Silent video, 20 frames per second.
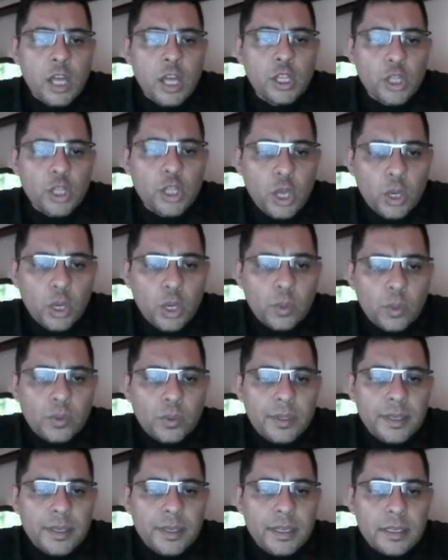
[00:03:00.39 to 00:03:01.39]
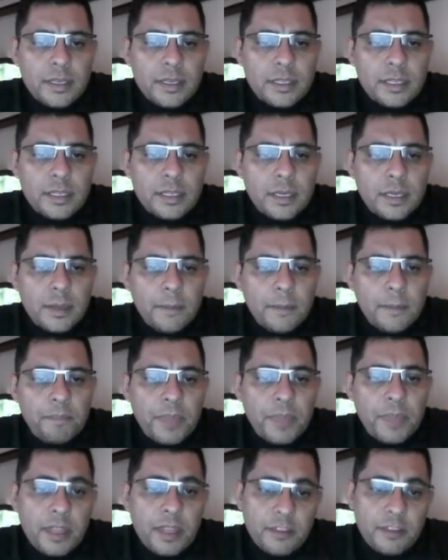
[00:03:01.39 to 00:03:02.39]
Know is
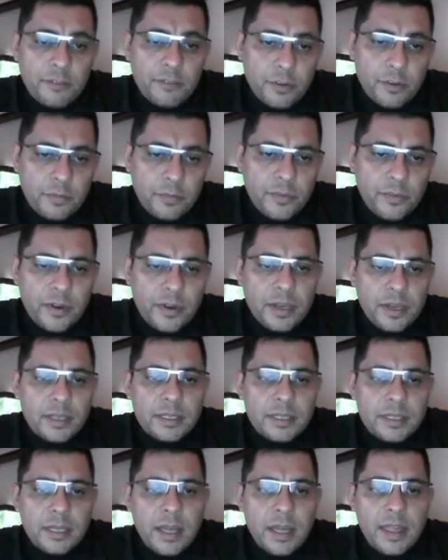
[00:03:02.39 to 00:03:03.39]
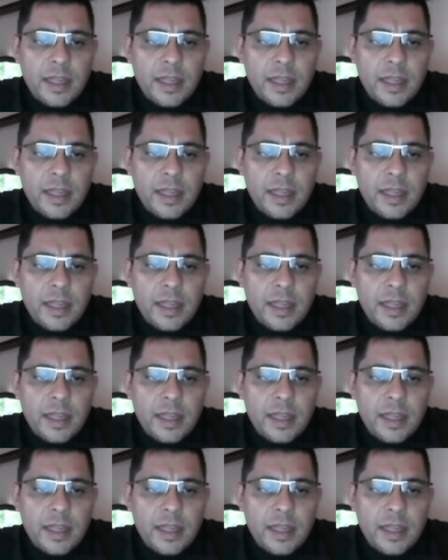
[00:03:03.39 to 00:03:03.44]
the verb phrase.